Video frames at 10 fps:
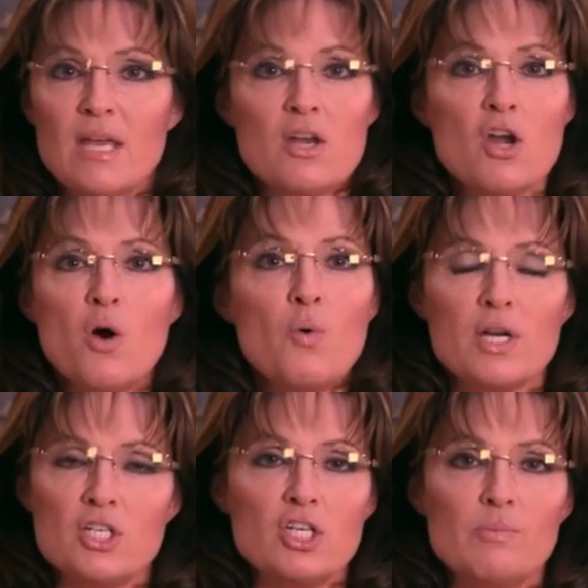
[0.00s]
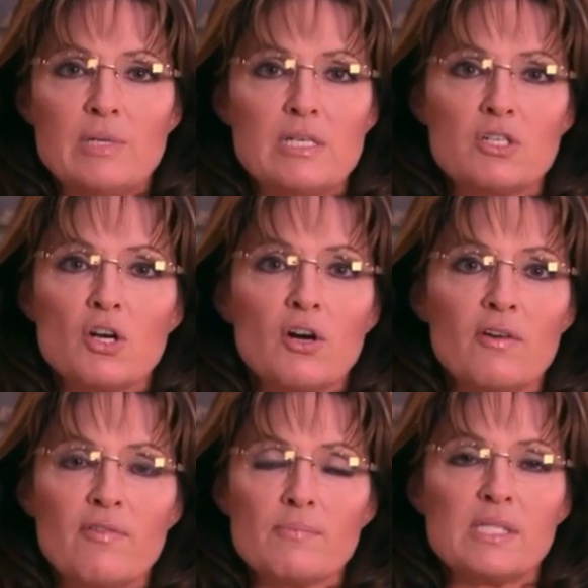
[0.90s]
No one should be
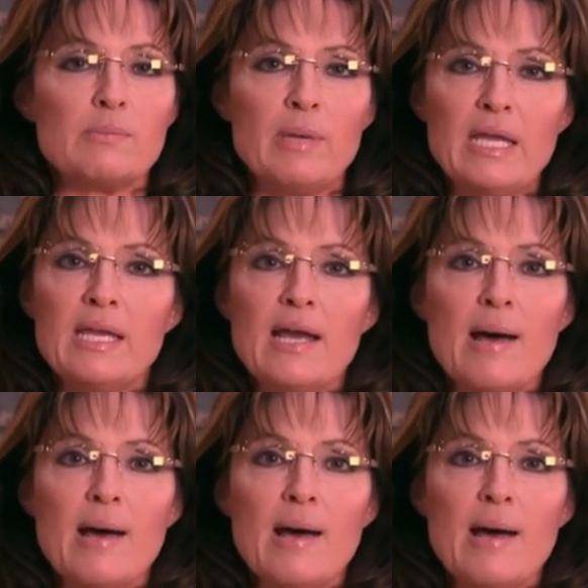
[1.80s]
deterred from speaking